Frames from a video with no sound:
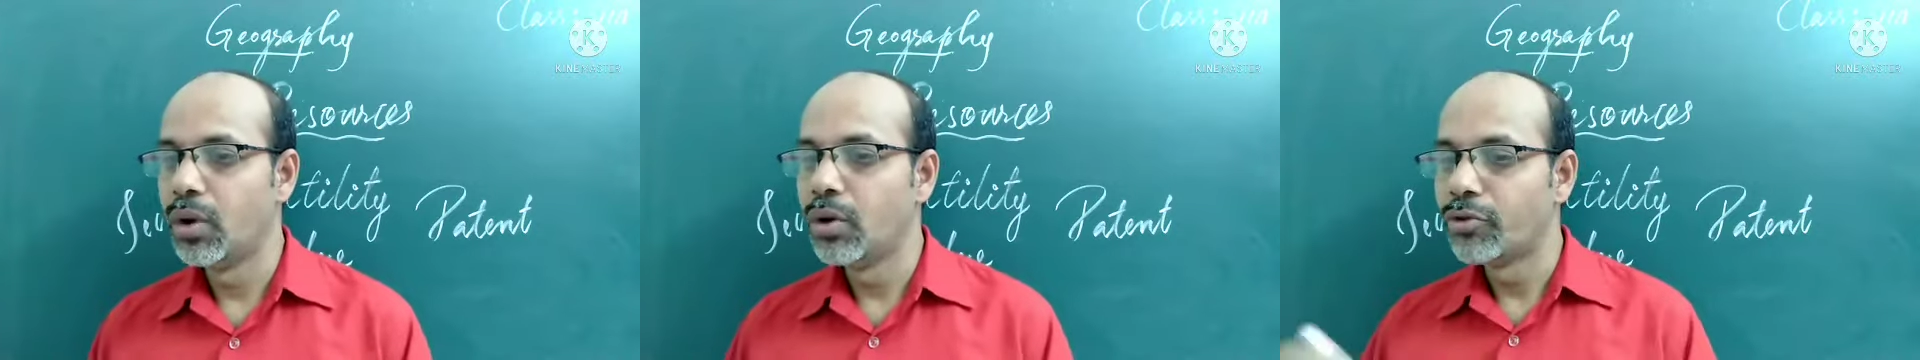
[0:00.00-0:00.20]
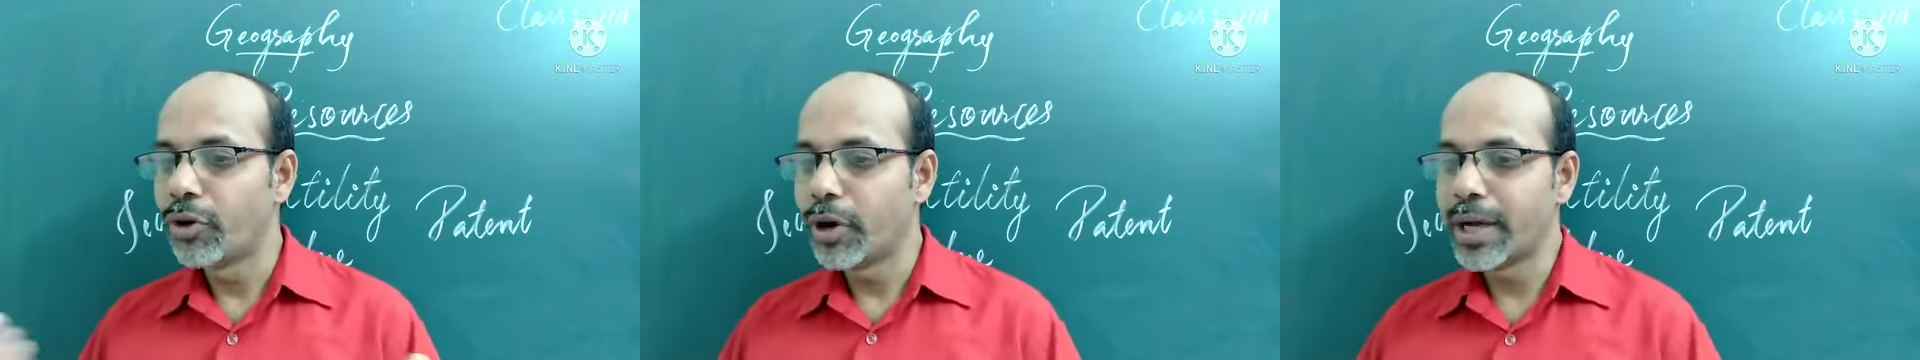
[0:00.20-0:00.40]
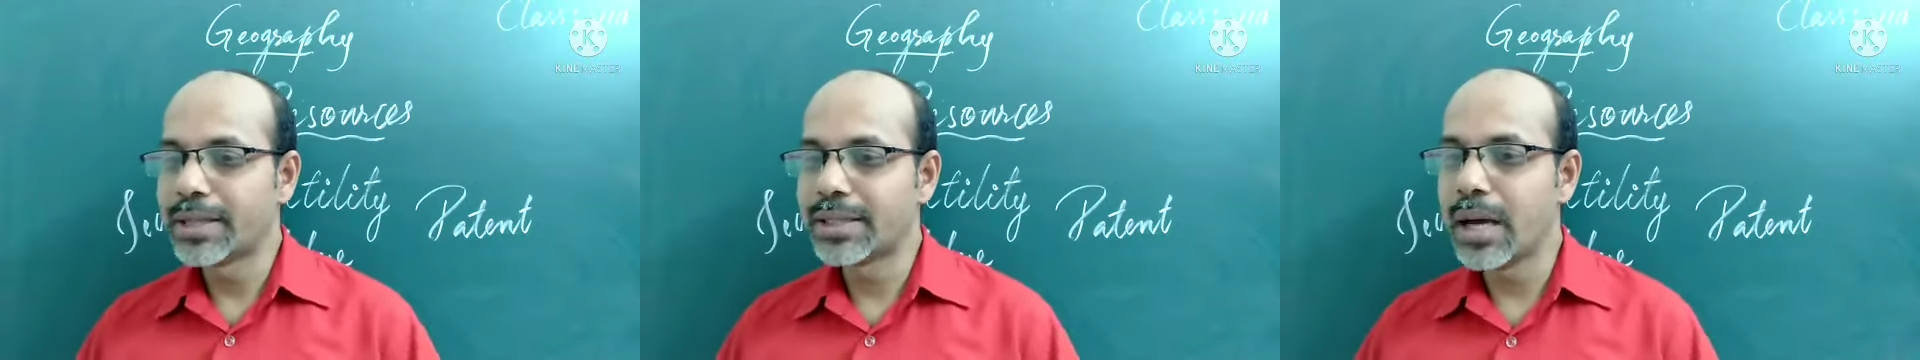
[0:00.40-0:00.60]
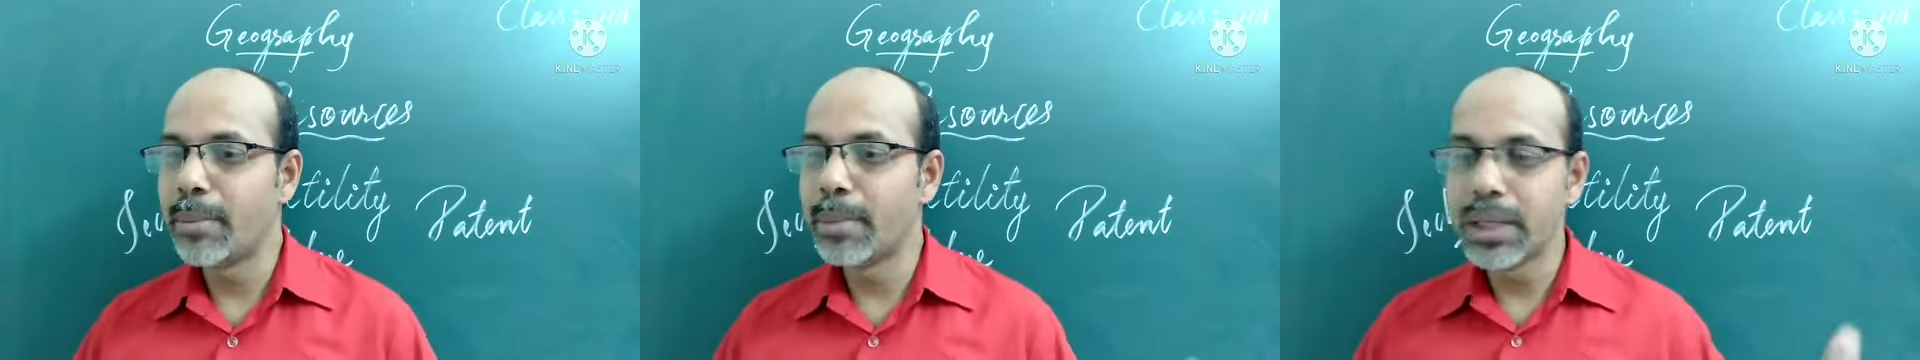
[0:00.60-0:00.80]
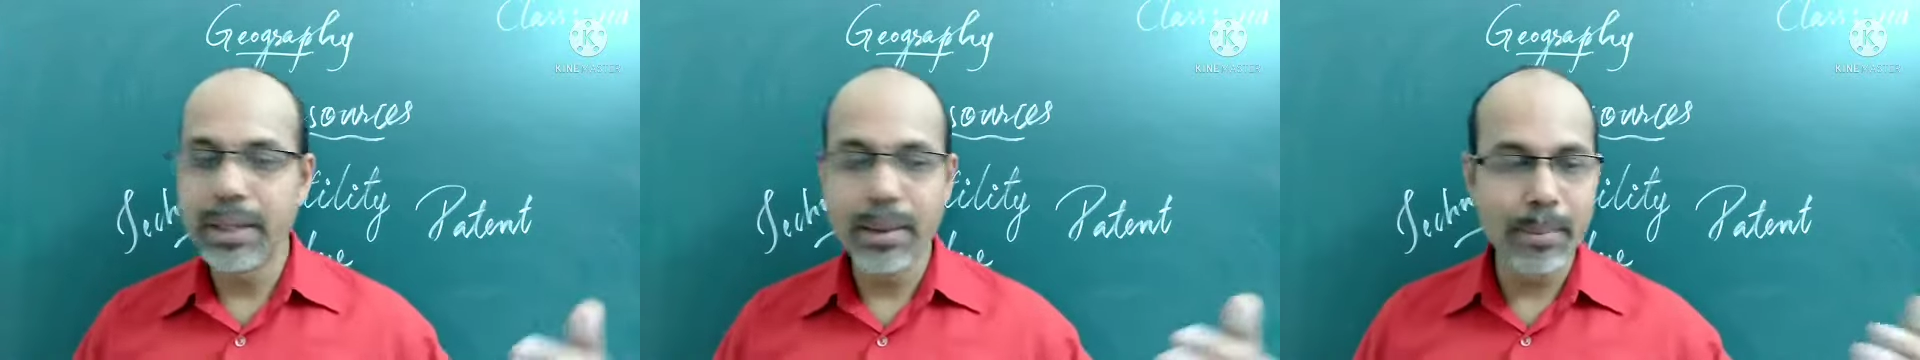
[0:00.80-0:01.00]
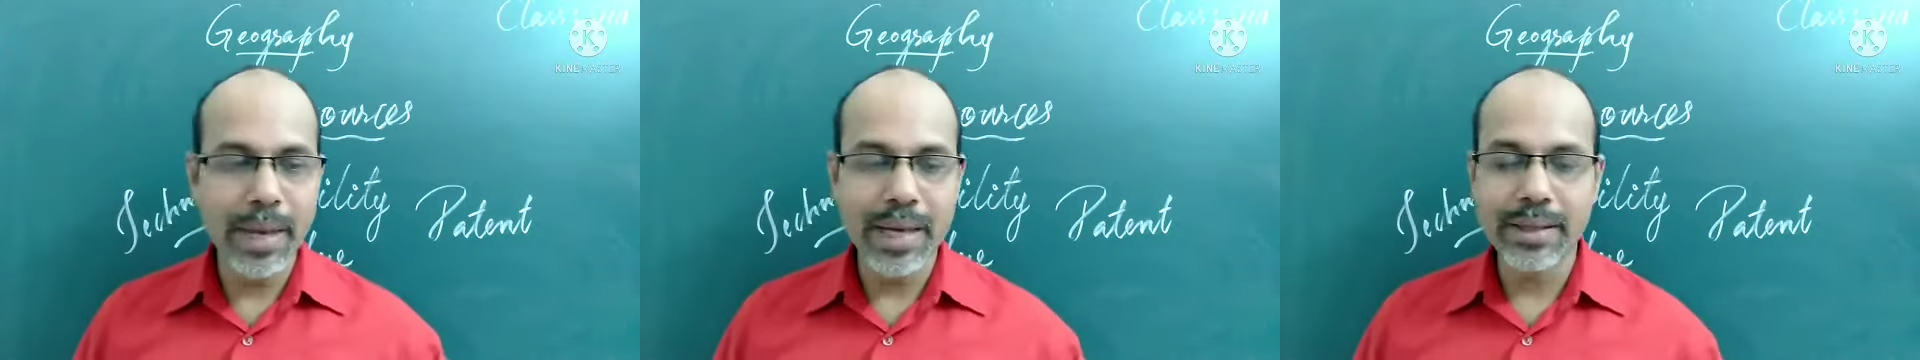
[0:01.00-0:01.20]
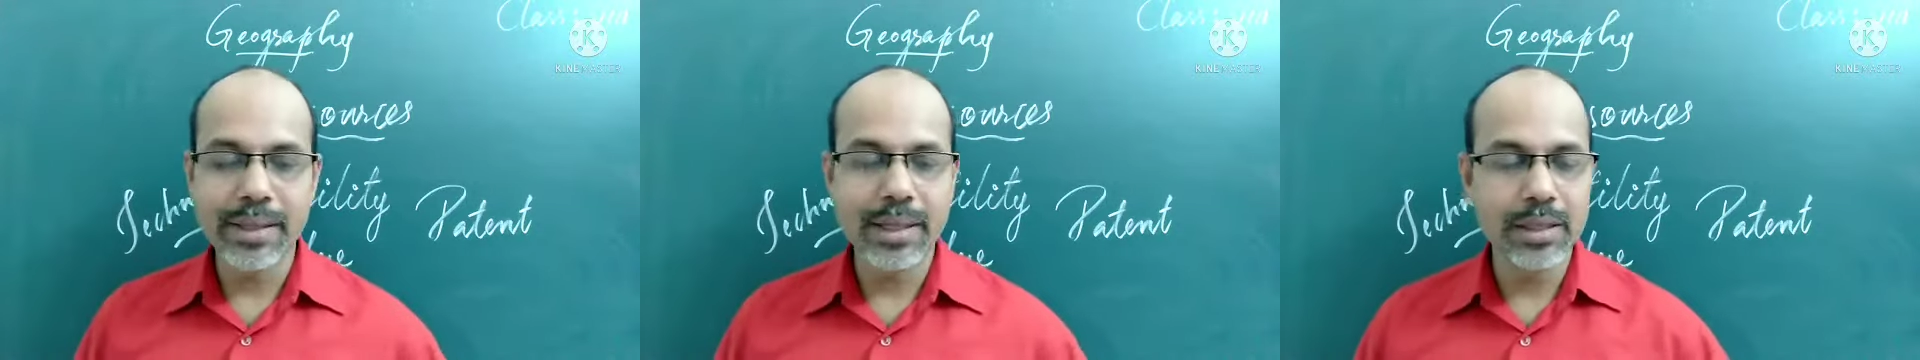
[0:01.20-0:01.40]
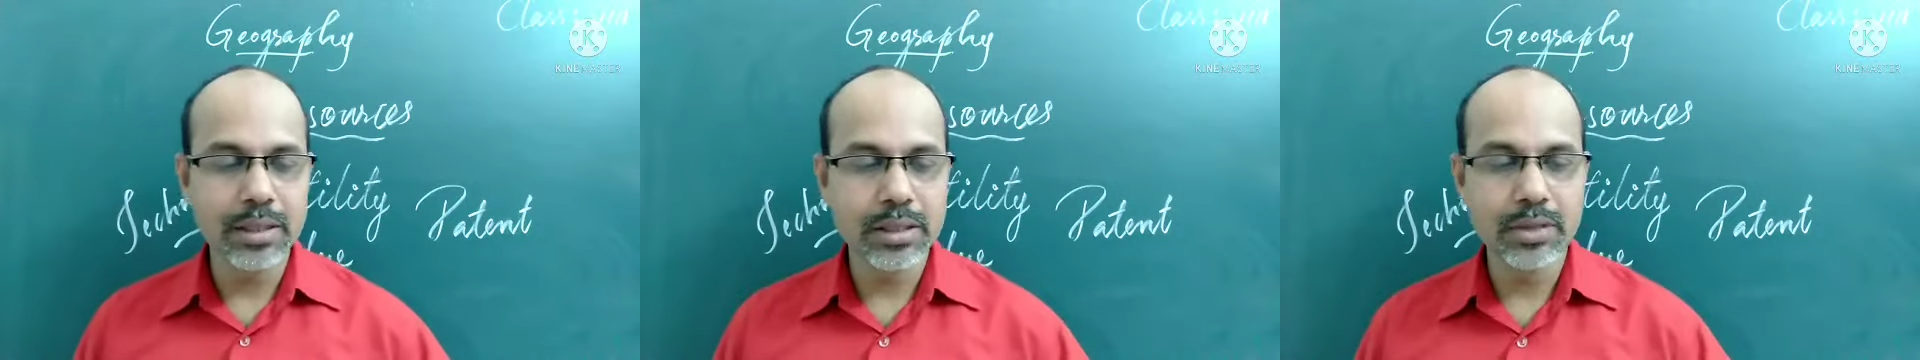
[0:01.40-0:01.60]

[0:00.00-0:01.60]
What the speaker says: For example, the metals